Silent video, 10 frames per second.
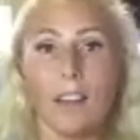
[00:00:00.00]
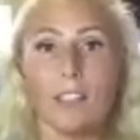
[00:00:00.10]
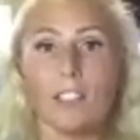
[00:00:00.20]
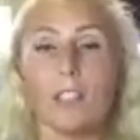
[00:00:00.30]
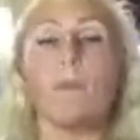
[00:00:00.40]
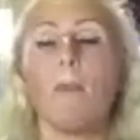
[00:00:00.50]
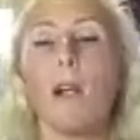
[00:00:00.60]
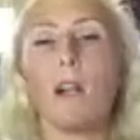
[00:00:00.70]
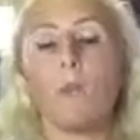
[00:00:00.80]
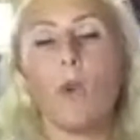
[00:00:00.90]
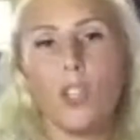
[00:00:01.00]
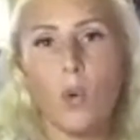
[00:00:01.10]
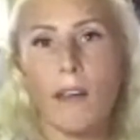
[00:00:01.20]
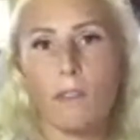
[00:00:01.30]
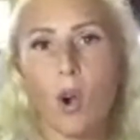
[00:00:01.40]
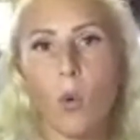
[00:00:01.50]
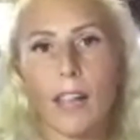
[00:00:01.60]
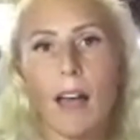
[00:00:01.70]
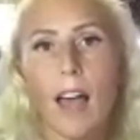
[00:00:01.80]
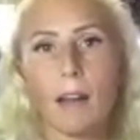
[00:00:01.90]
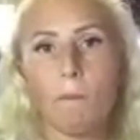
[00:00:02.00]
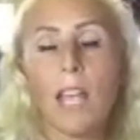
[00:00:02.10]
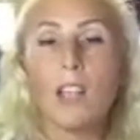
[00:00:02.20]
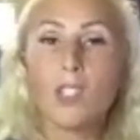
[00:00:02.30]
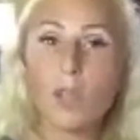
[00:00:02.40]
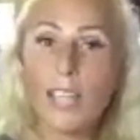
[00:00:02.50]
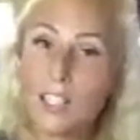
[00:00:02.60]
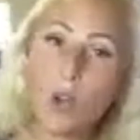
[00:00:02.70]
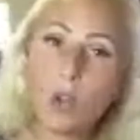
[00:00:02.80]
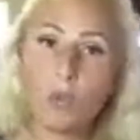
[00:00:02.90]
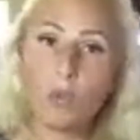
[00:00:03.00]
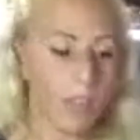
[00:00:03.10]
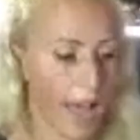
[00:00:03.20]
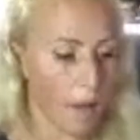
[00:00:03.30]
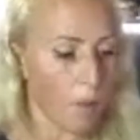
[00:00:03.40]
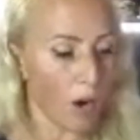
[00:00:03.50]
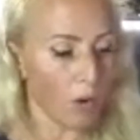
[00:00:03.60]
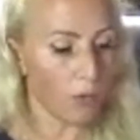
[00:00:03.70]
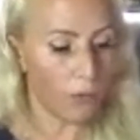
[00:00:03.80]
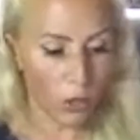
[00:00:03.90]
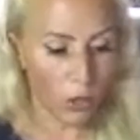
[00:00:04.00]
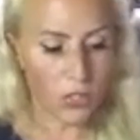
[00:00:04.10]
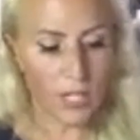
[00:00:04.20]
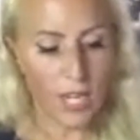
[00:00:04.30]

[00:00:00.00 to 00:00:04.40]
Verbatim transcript: to be a part of what you have going on. So let's go through that part first.